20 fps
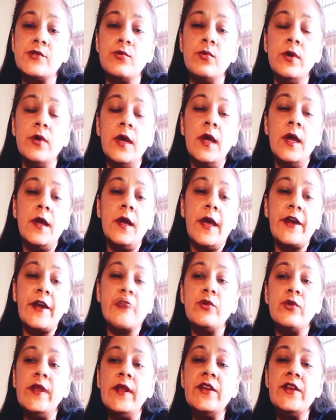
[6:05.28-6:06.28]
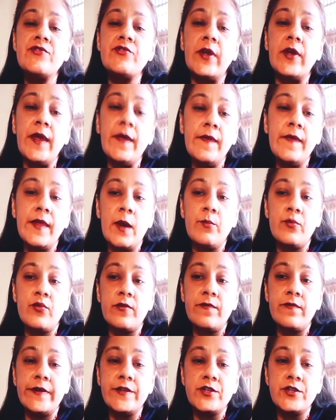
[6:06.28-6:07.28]
to actually train them
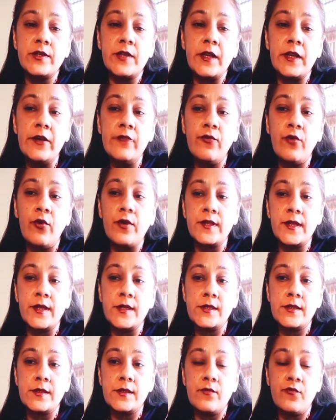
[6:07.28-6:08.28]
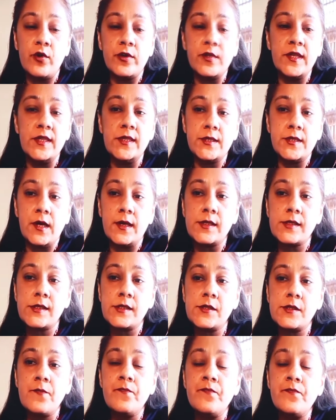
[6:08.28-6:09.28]
professionally for these
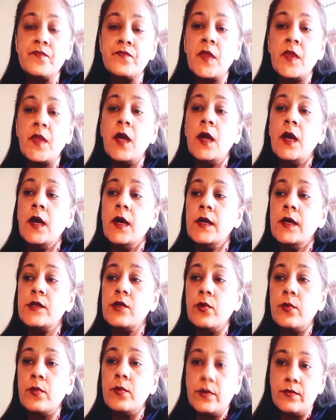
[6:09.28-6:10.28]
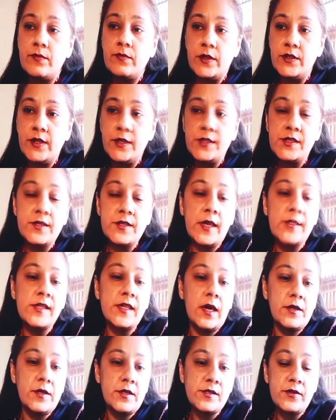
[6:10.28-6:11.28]
tasks. So just
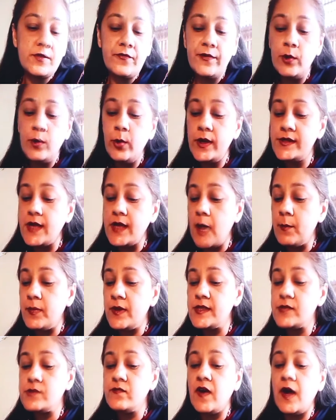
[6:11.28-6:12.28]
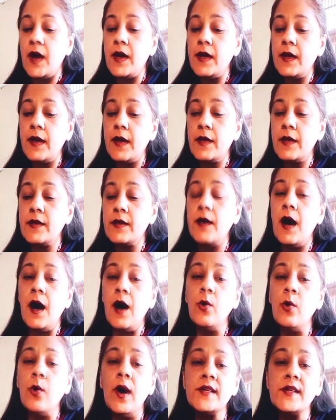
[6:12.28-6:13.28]
a few examples why and
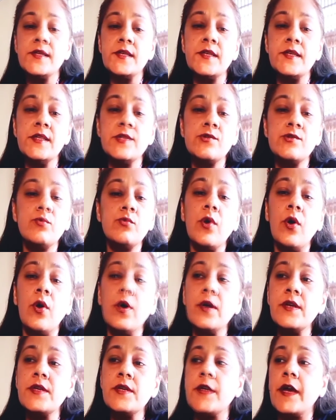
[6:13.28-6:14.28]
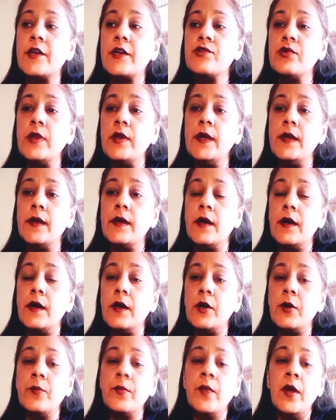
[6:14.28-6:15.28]
how our cities do not actually
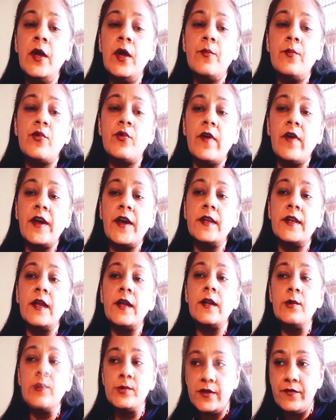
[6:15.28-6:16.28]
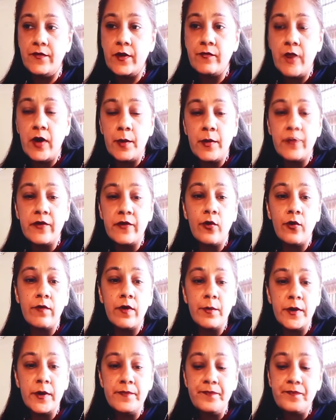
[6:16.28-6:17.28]
provide an inclusive environment for
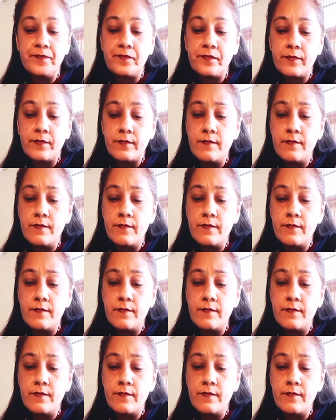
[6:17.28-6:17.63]
women.